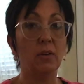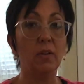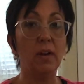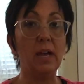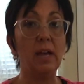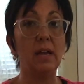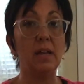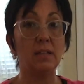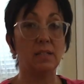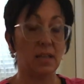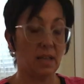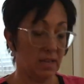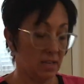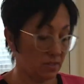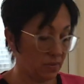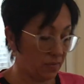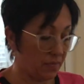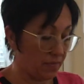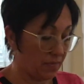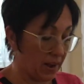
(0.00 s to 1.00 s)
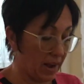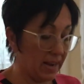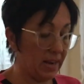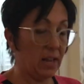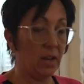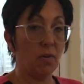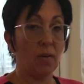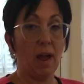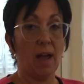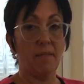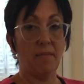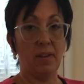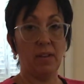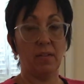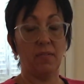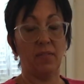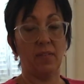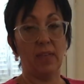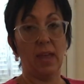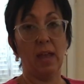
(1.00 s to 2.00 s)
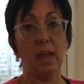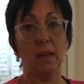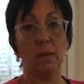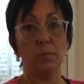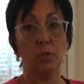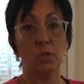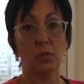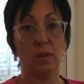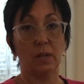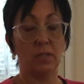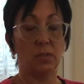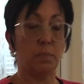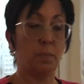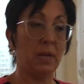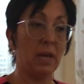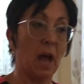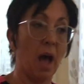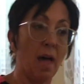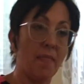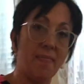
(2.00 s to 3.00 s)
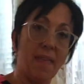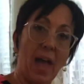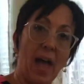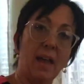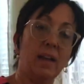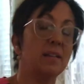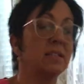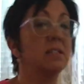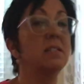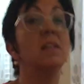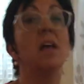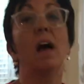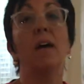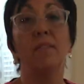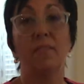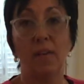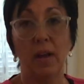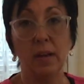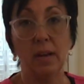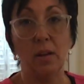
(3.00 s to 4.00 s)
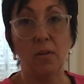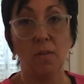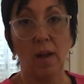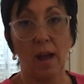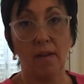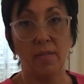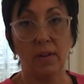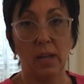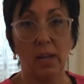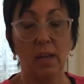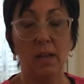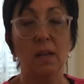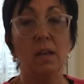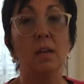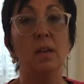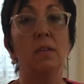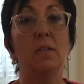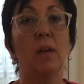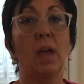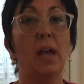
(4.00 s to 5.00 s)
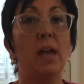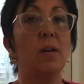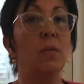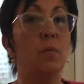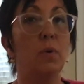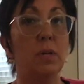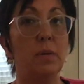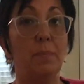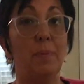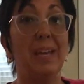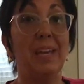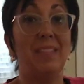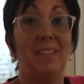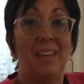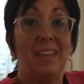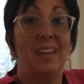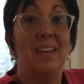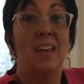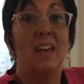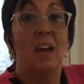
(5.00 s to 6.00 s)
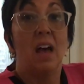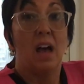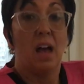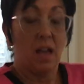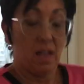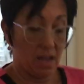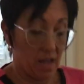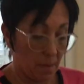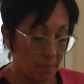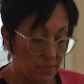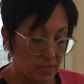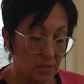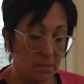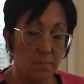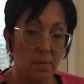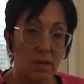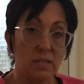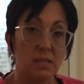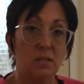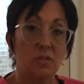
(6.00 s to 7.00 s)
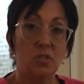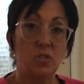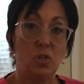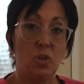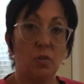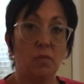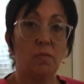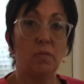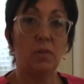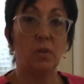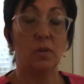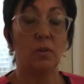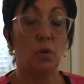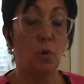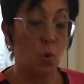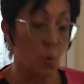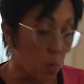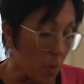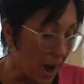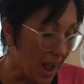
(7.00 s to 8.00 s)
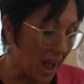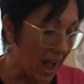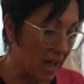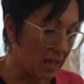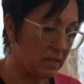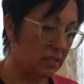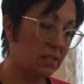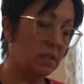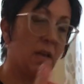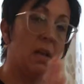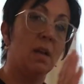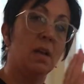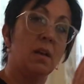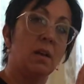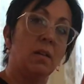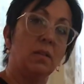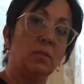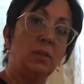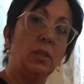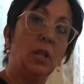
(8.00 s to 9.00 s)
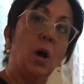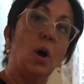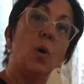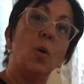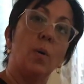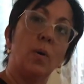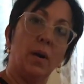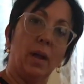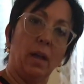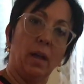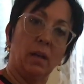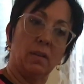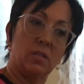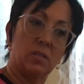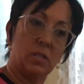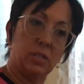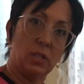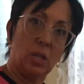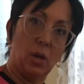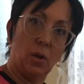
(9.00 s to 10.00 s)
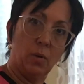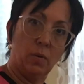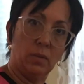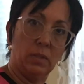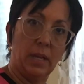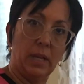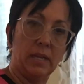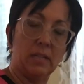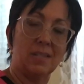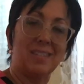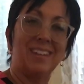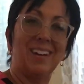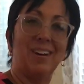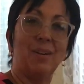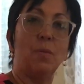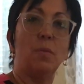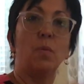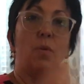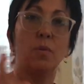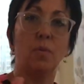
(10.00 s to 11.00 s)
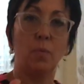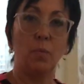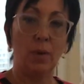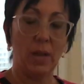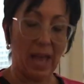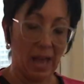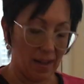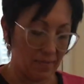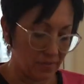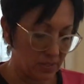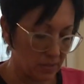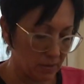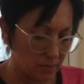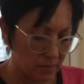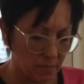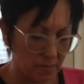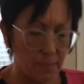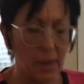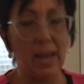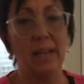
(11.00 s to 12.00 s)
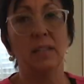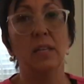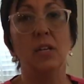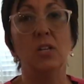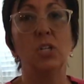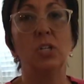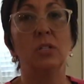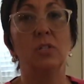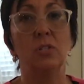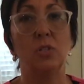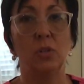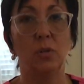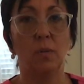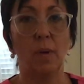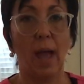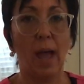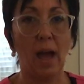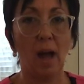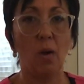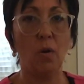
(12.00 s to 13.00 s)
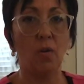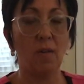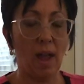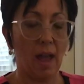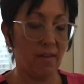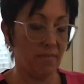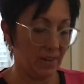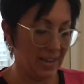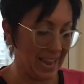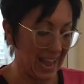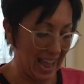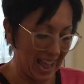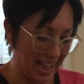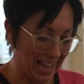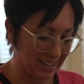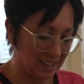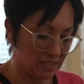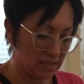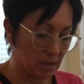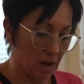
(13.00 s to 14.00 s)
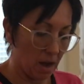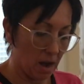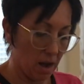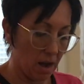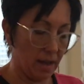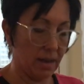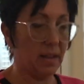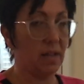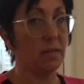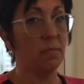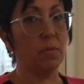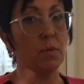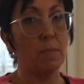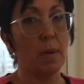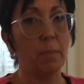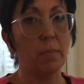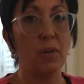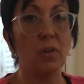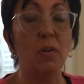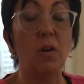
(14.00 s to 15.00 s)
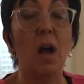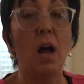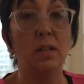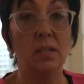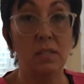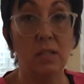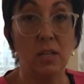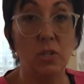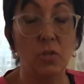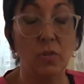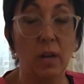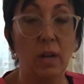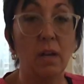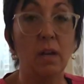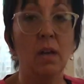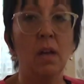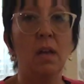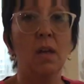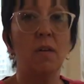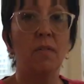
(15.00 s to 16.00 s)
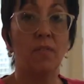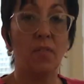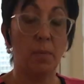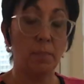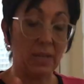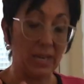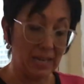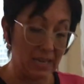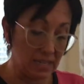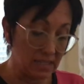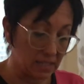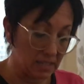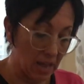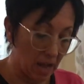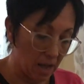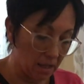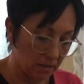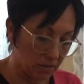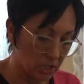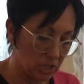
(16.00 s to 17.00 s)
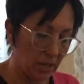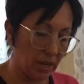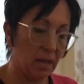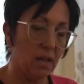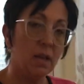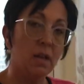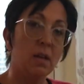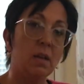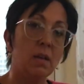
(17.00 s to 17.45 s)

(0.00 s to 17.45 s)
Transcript: degrees is fighting gravity for the hamstrings. Beyond that is not fighting gravity, okay? It would be the opposite muscles, your quads, lowering slowly. So we have to pay attention to how gravity acts on, and remember your concentric from kinesiology,